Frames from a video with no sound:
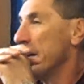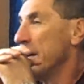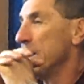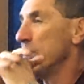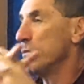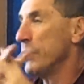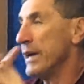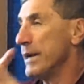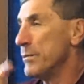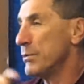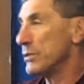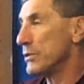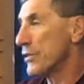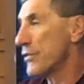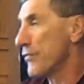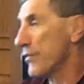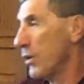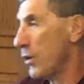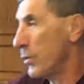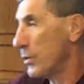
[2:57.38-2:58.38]
And we are able to
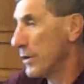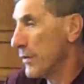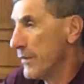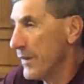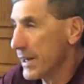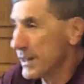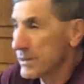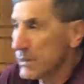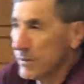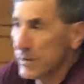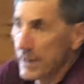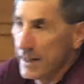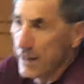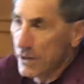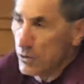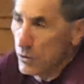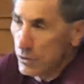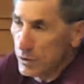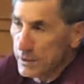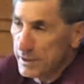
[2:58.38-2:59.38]
throw it effectively
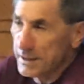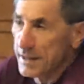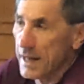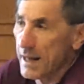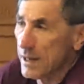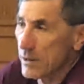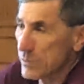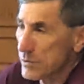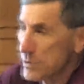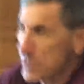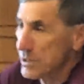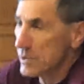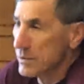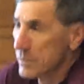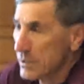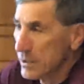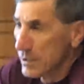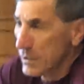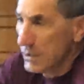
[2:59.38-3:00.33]
on early downs. And,